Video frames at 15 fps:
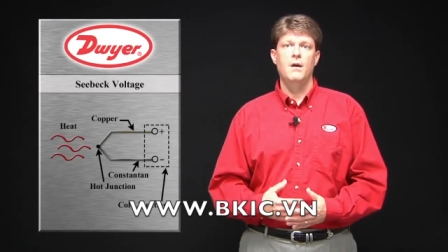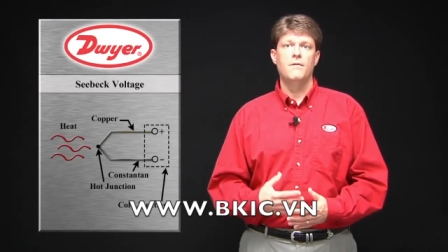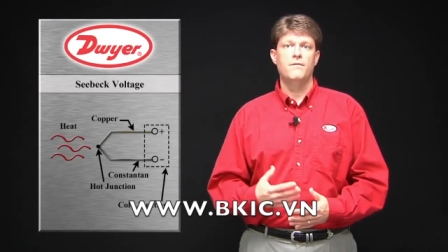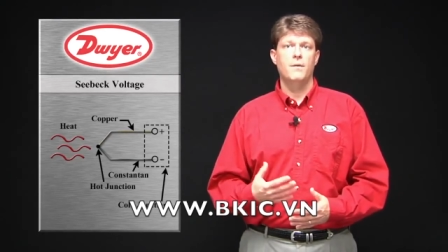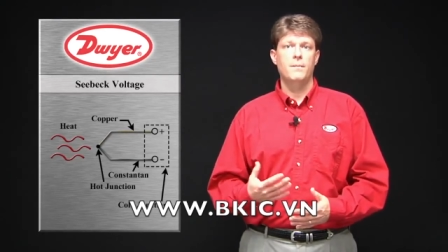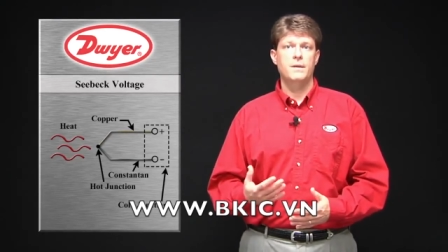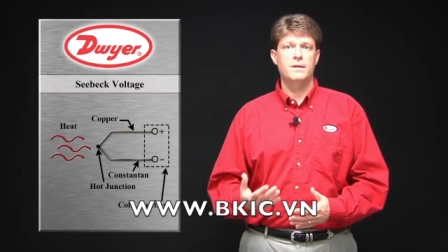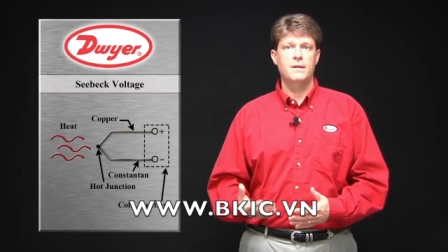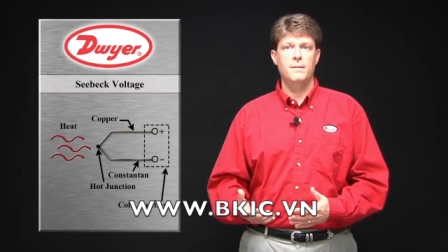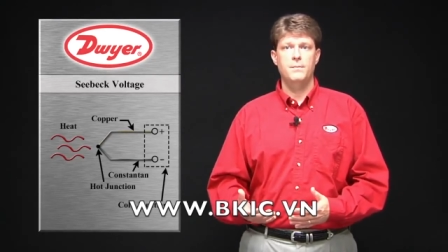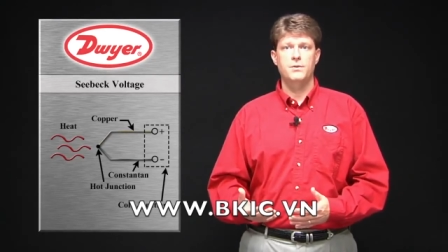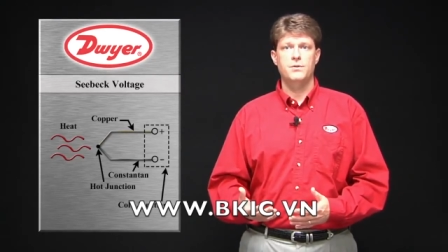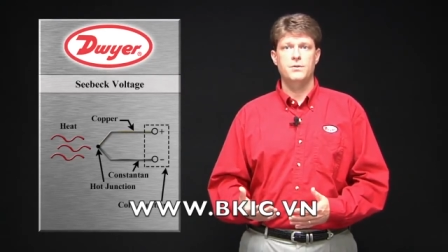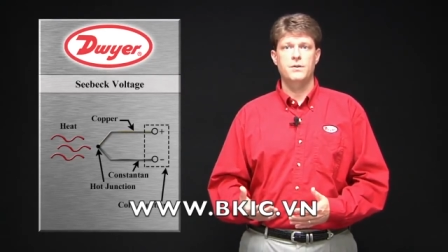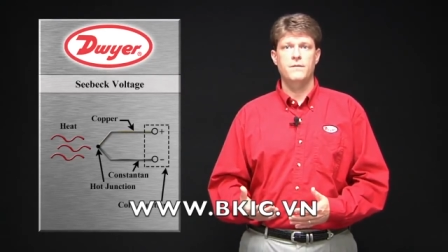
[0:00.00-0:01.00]
from the
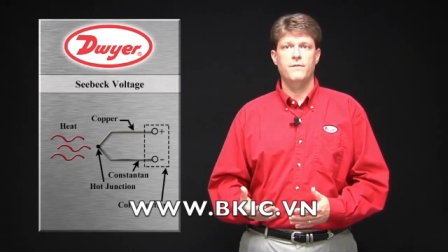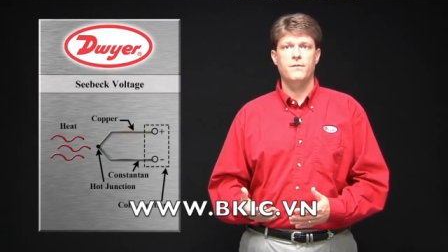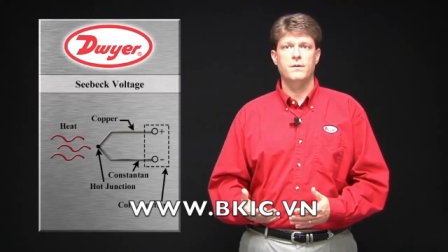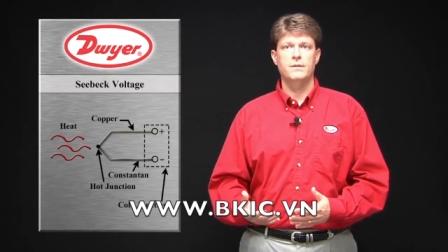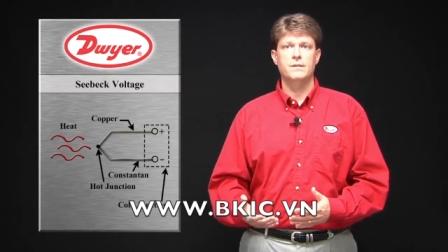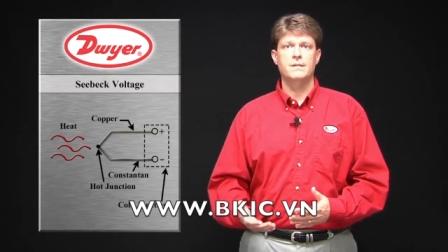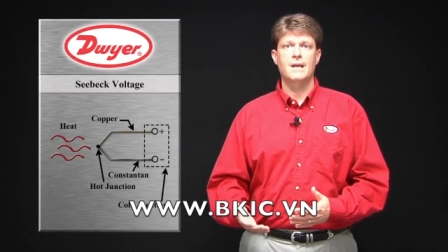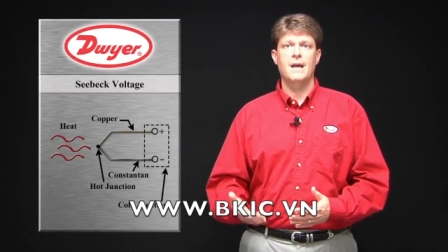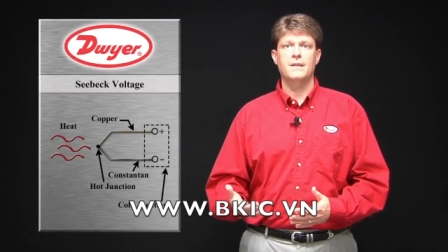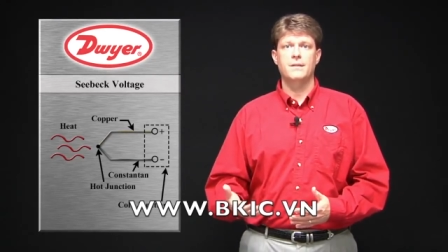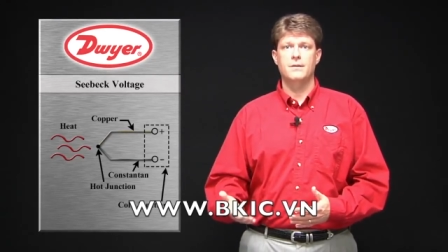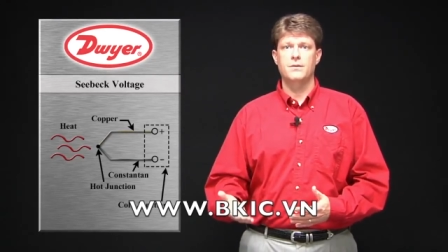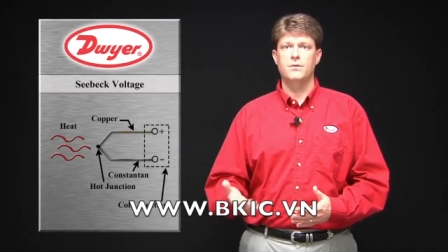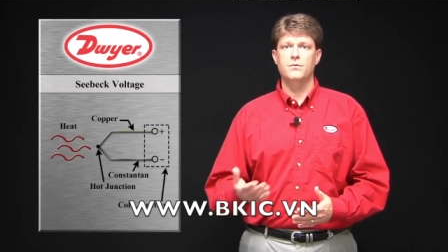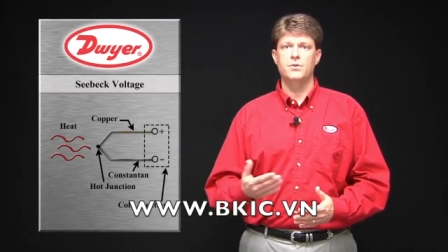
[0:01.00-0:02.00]
temperature difference at
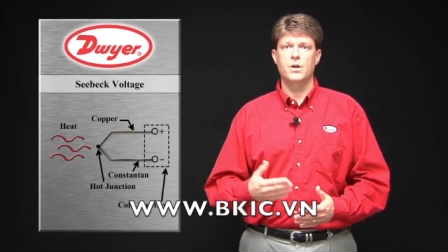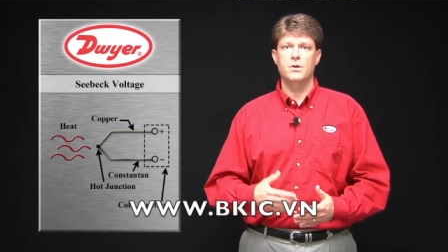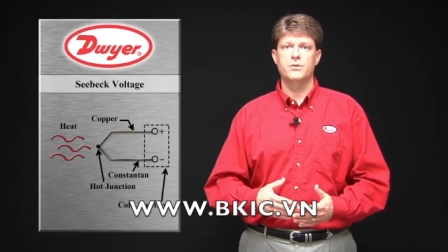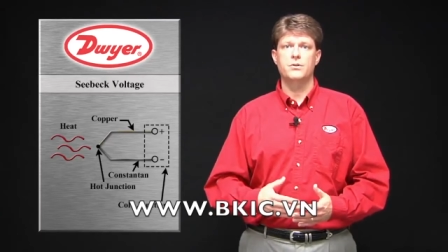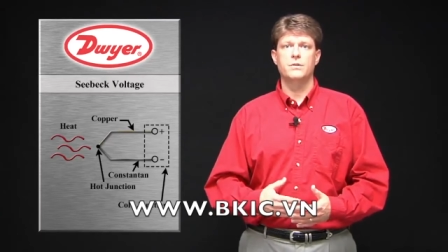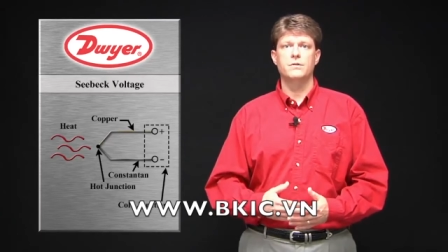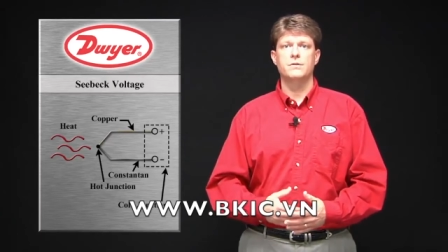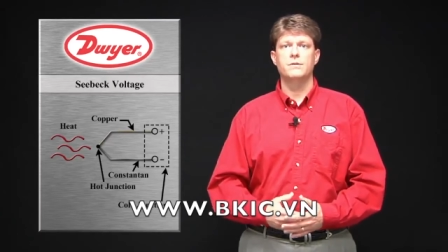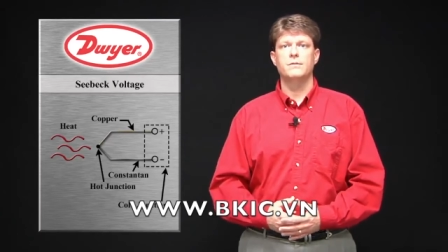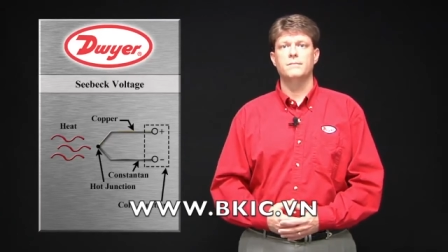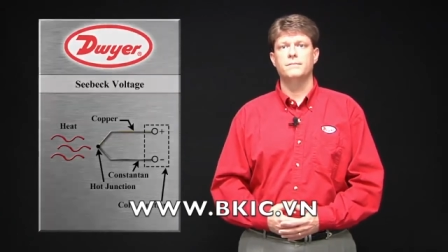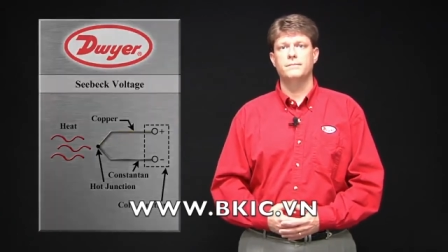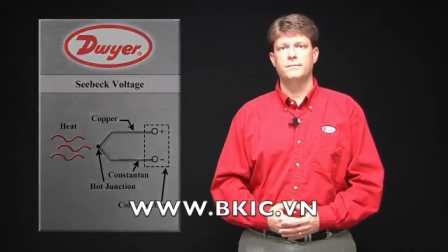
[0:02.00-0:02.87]
the two junctions.